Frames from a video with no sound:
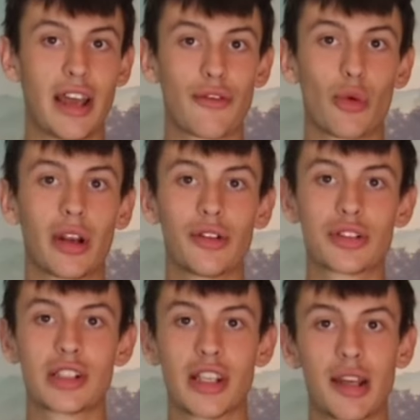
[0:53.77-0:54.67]
everyone
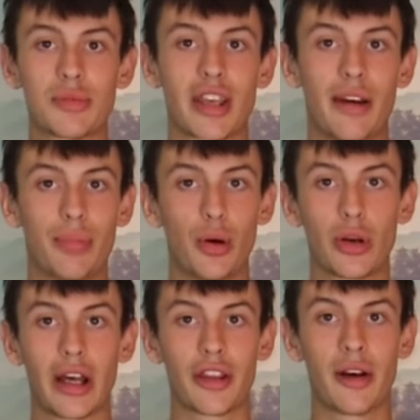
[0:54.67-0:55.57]
else's names getting
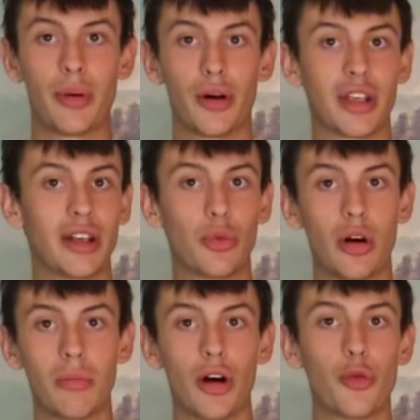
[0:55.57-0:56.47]
pulled out of that bucket
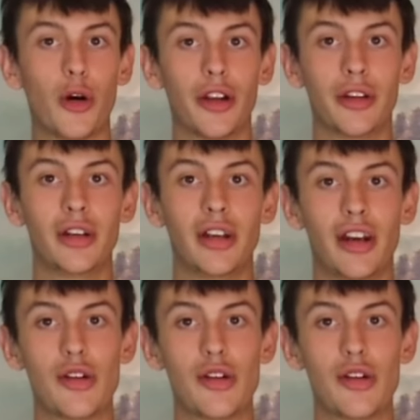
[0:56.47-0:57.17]
one by one,